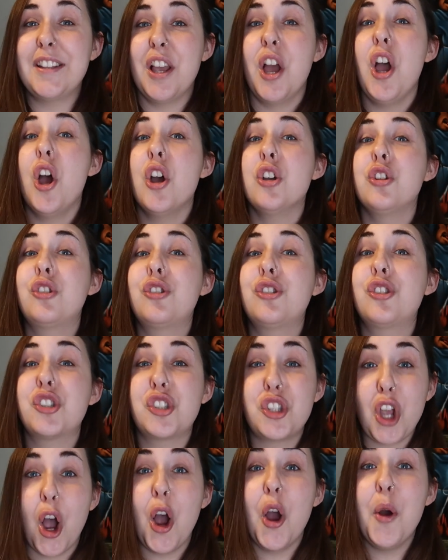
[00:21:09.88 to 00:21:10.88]
is
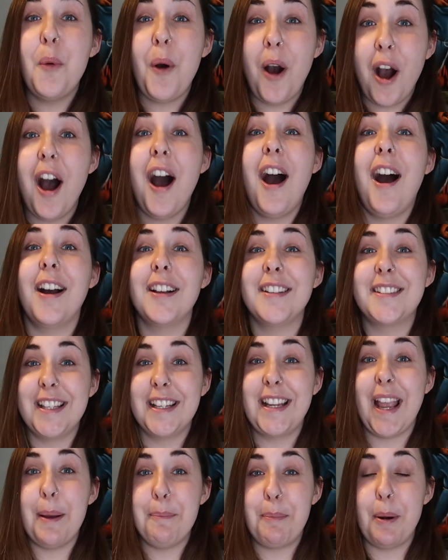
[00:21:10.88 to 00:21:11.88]
so hard to
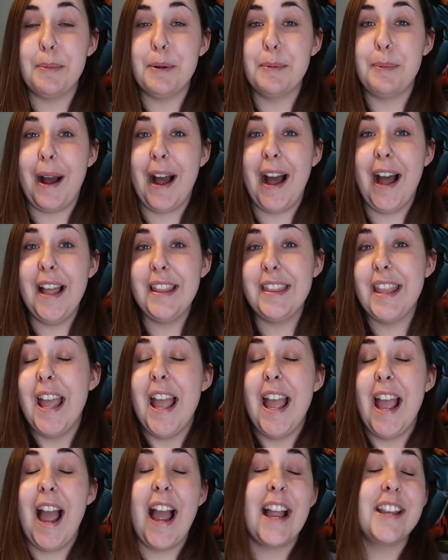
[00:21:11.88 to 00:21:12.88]
get bubble bath,
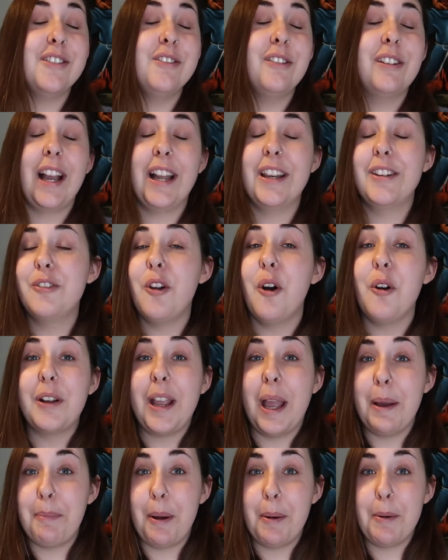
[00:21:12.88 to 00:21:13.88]
and you cannot
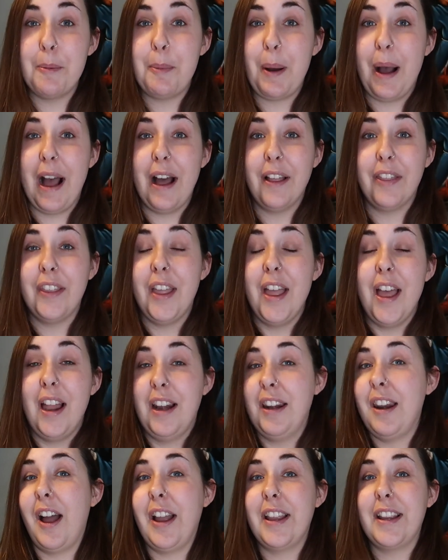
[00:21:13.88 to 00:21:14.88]
get bubble bath
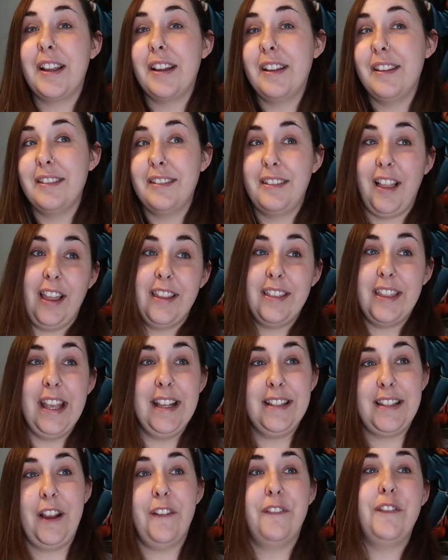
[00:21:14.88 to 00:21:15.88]
like
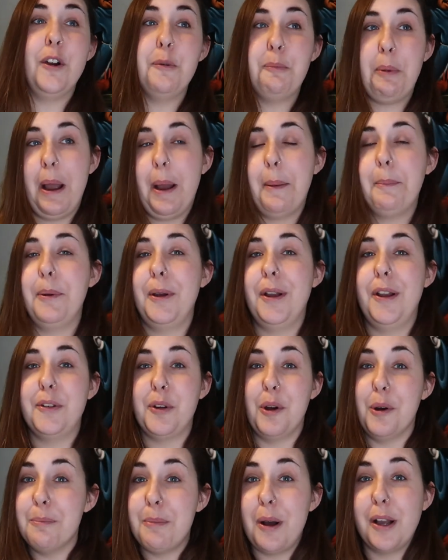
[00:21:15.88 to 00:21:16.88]
this, like feel pampered
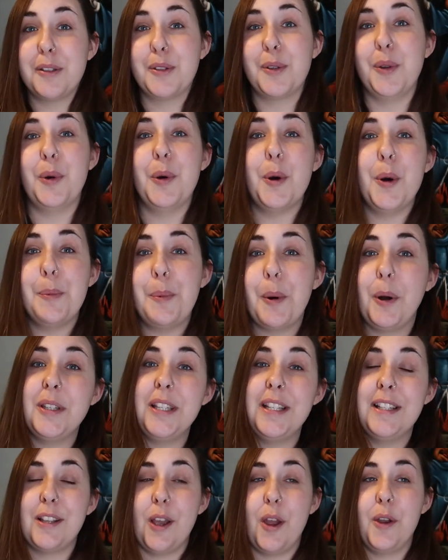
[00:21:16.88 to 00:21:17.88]
or muscle or
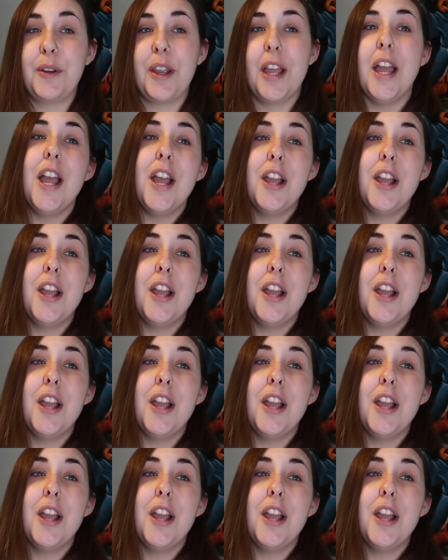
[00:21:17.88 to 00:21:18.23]
body soak.